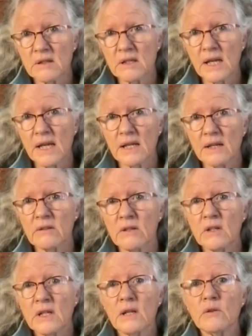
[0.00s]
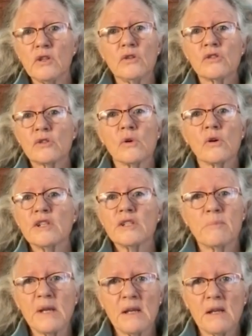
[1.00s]
And it used to
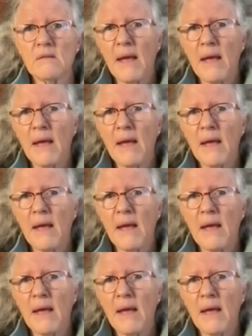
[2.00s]
always be